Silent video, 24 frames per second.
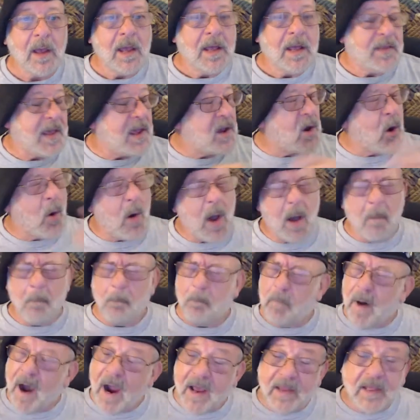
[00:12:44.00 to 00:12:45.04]
They go out
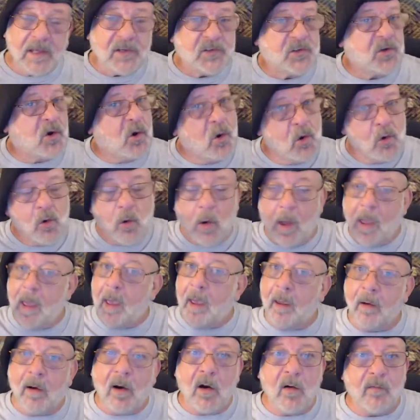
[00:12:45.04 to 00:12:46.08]
and buy these cool
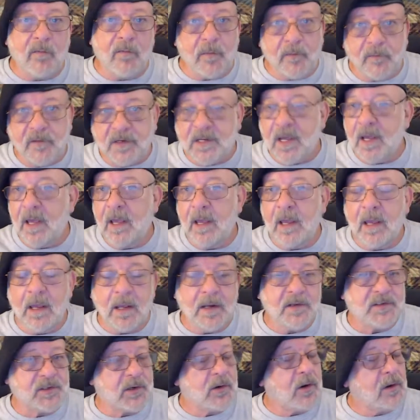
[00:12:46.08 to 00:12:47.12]

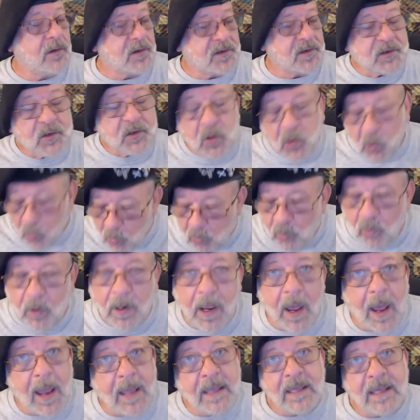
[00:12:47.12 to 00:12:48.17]
AR-15s and all this cool
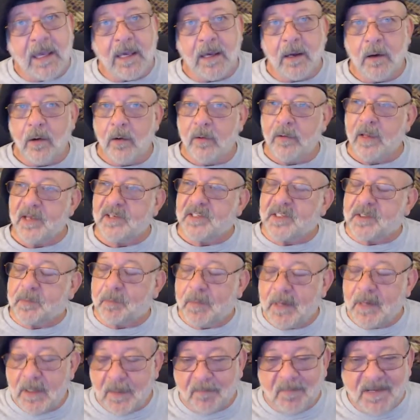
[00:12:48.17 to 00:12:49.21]
guy gear, and they
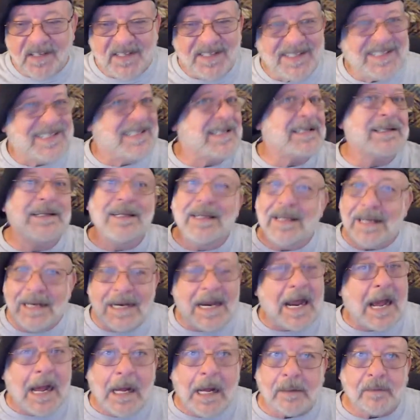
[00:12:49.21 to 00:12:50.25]
spend a bazillion
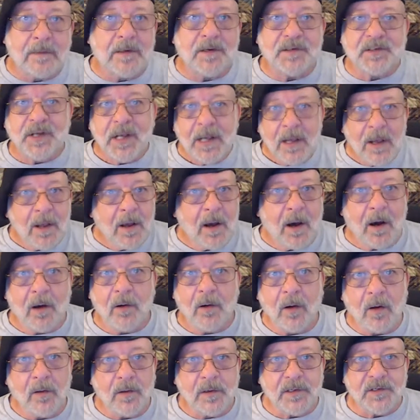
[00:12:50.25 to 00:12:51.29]
dollars on
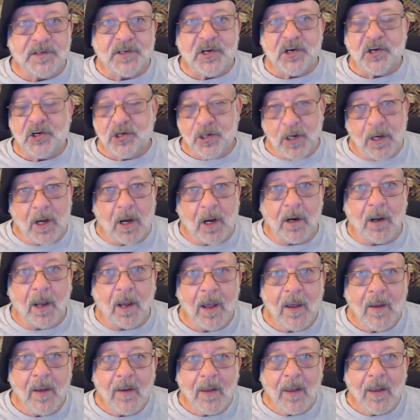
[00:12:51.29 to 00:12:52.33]
all this junk.
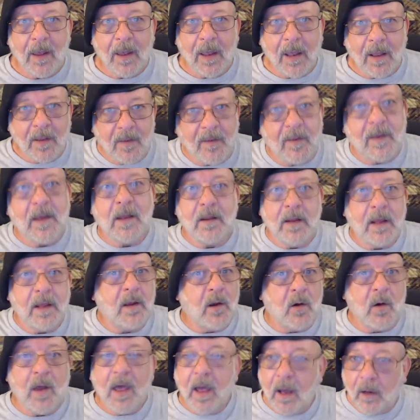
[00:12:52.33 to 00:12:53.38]
And then they
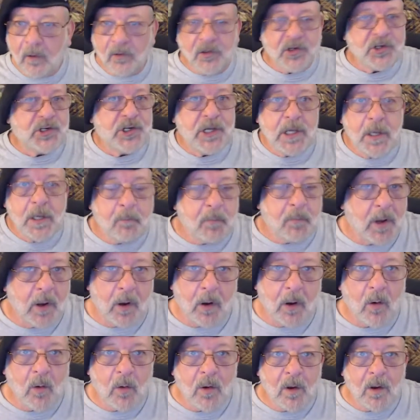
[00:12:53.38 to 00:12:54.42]
go El
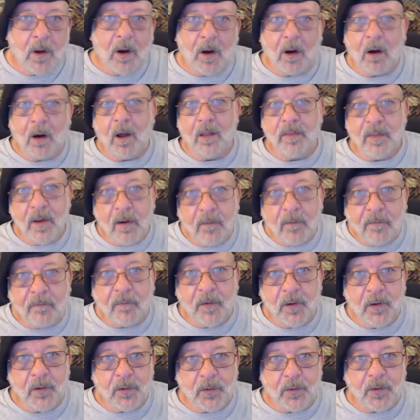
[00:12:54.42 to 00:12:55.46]
Cheapo on their
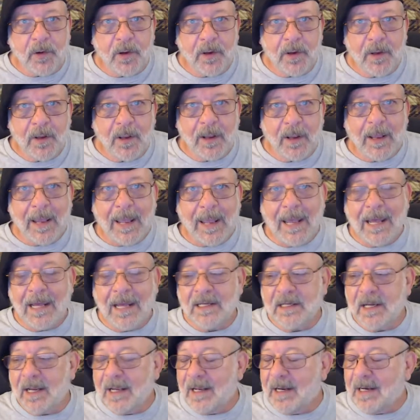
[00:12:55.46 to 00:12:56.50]
food,
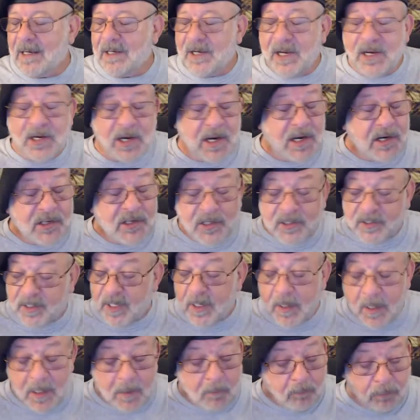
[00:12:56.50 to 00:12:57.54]
and
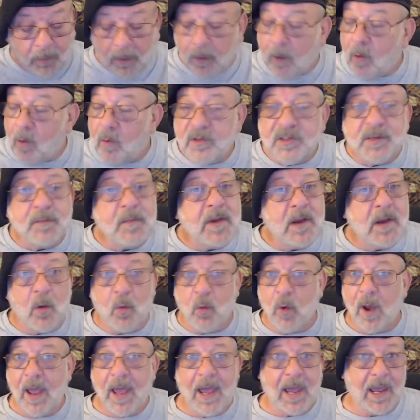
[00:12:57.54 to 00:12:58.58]
it blows me
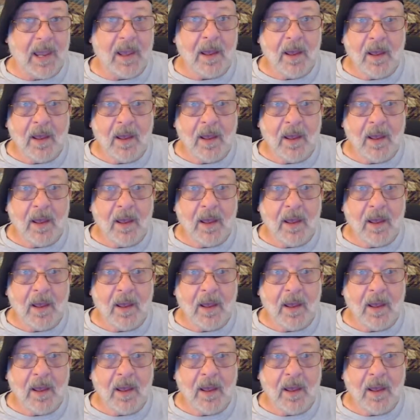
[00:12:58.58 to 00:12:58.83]
away.